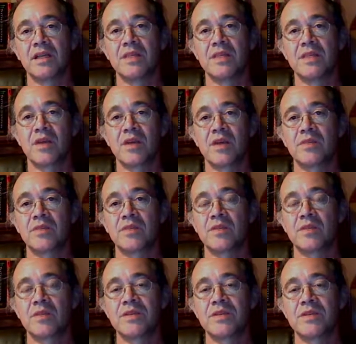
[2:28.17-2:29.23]
The market will
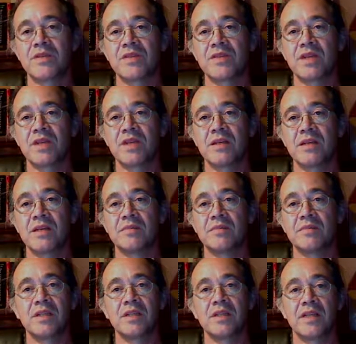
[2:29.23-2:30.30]
open at 7 a.m.
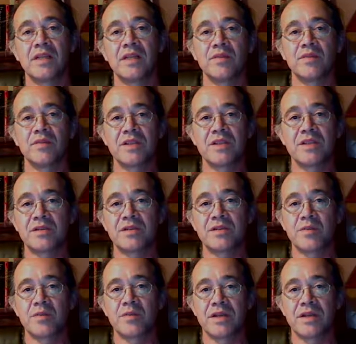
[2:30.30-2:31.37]
Everyone sets
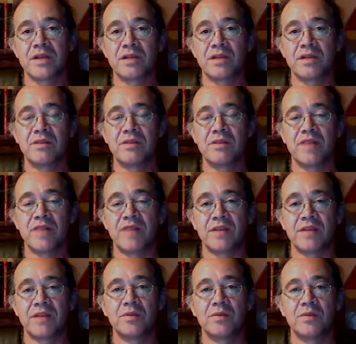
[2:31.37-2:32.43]
their price in unit
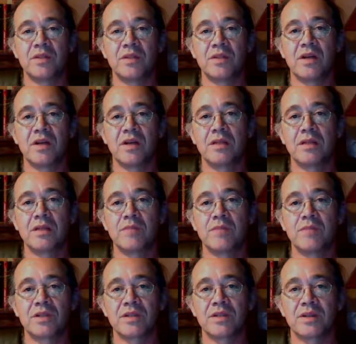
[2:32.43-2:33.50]
value we'll call a
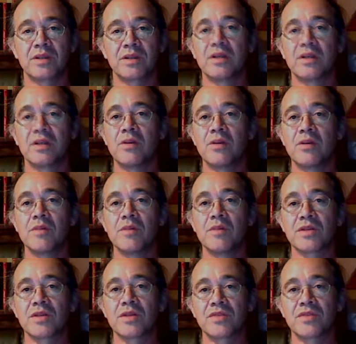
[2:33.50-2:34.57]
mercator, or
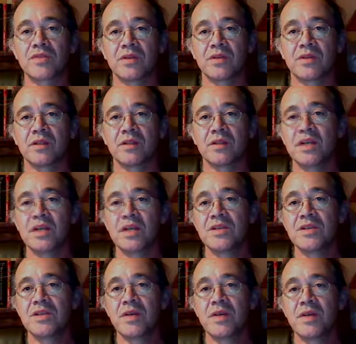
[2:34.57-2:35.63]
mercs for short.
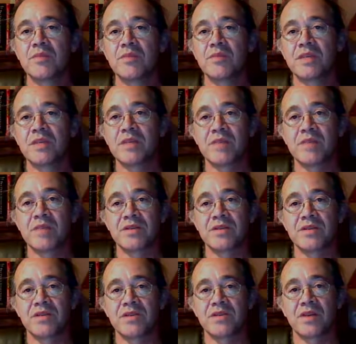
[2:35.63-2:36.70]
So I can put my tomatoes
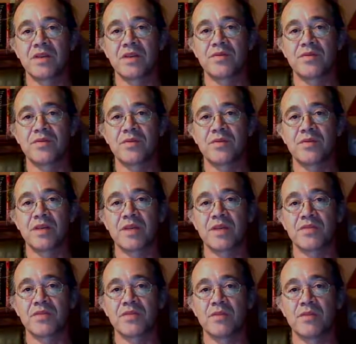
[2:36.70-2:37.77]
on sale for 3
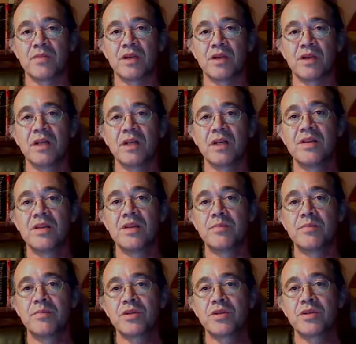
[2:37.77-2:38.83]
pounds for a merc. The
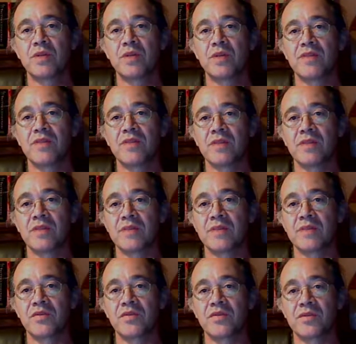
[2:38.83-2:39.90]
butcher will offer
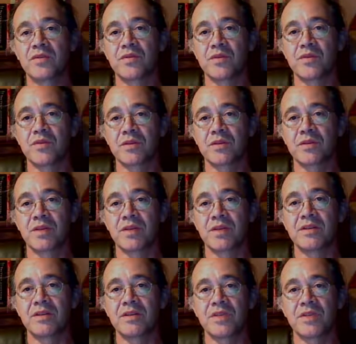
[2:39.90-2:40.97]
lambs for 3 mercs a
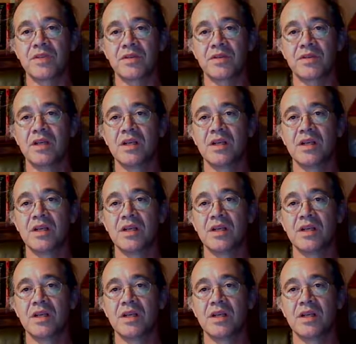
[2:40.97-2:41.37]
pound, etc.